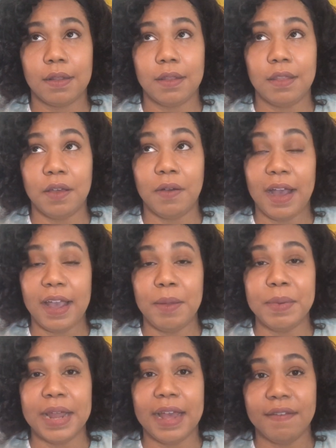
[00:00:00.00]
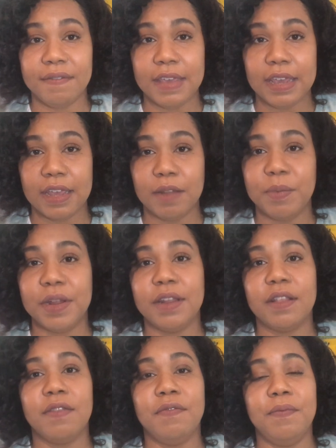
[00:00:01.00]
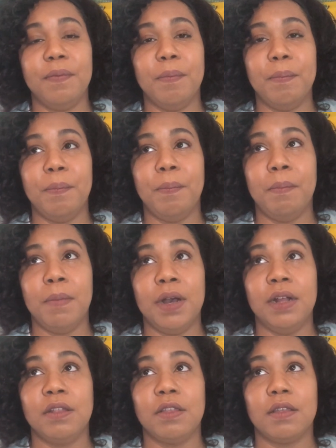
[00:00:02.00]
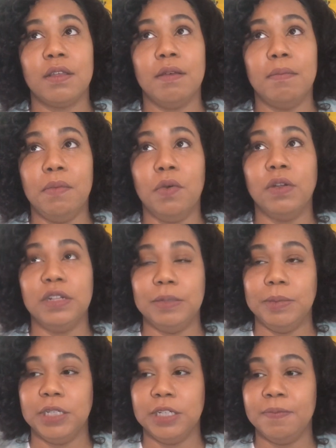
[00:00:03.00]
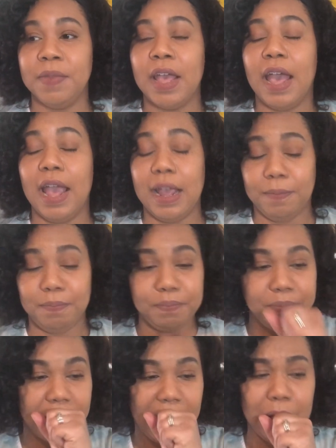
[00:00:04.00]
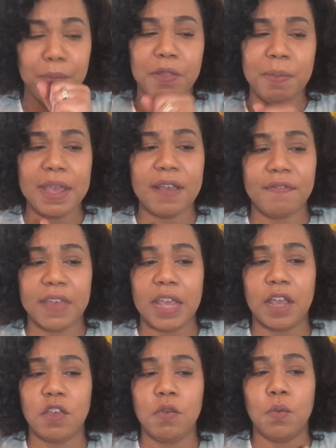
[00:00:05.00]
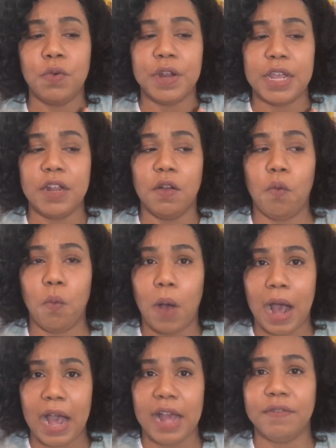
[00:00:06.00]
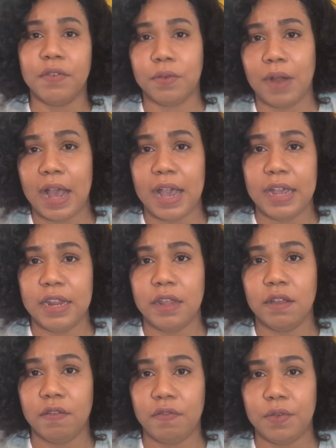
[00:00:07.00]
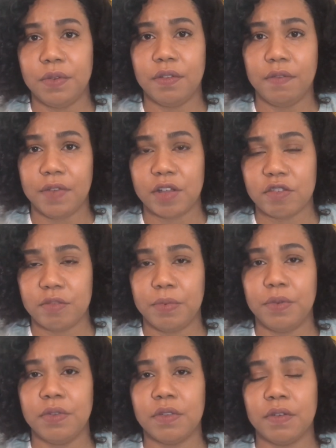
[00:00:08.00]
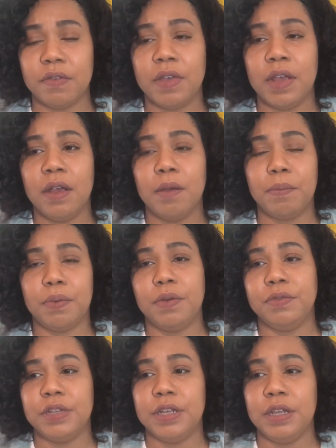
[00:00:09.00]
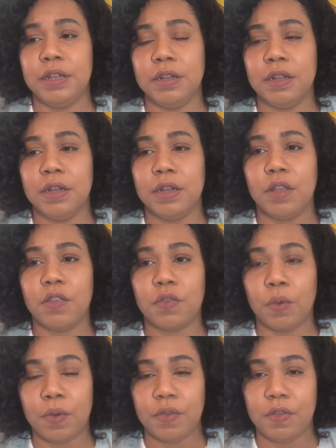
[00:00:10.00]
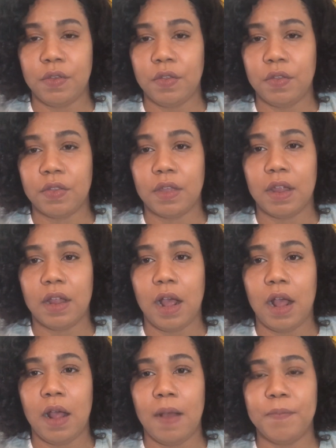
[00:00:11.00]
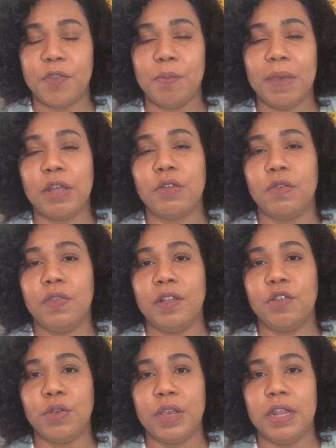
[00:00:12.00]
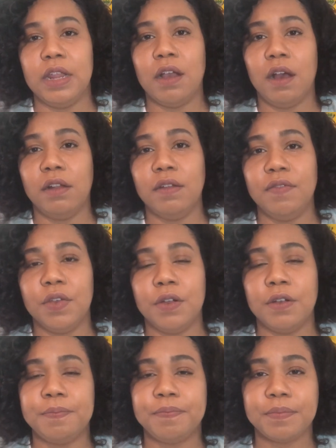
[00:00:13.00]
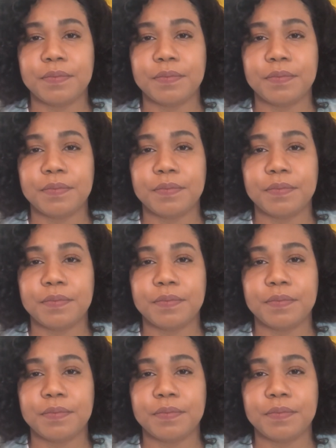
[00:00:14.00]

though I am not vegan, but it's much more limited. And with being vegan, you want to eat a wide variety of fruits and vegetables, of protein sources, to make sure that you're getting all of your